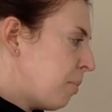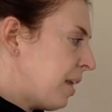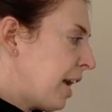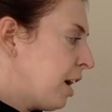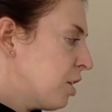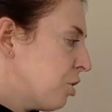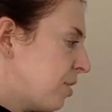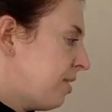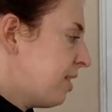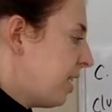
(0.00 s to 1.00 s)
the
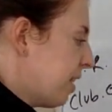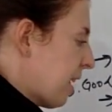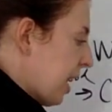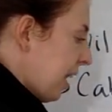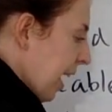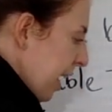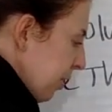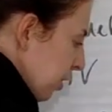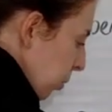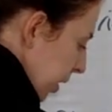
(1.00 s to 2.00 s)
characteristic that
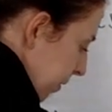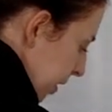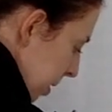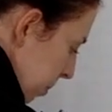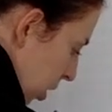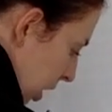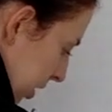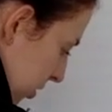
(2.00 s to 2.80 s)
neither one of them are